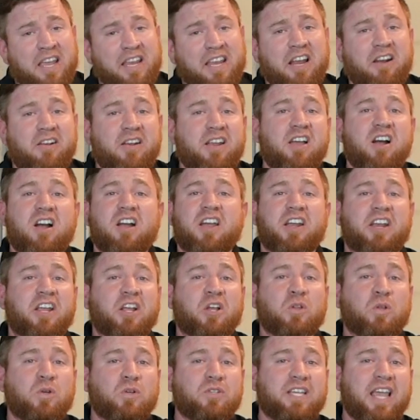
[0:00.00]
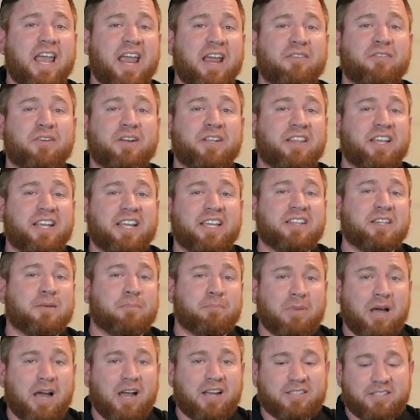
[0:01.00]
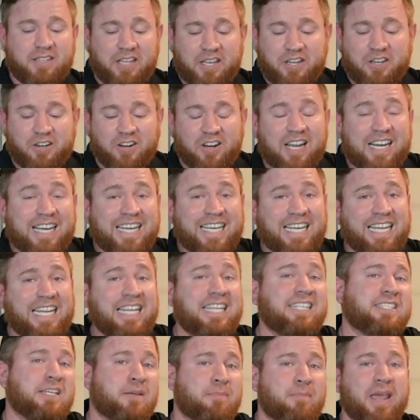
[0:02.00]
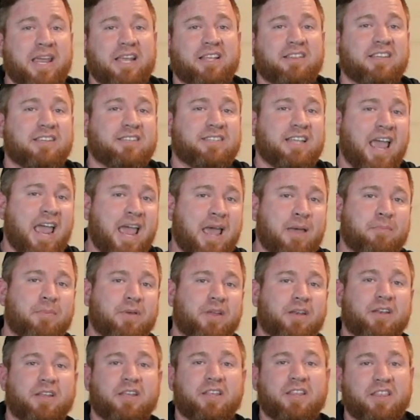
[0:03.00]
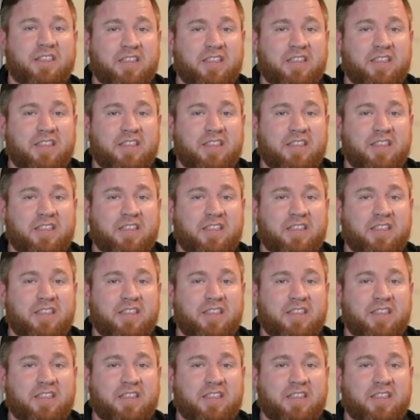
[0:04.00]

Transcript: Kuryakyn includes everything in the box that you're going to need to make this happen.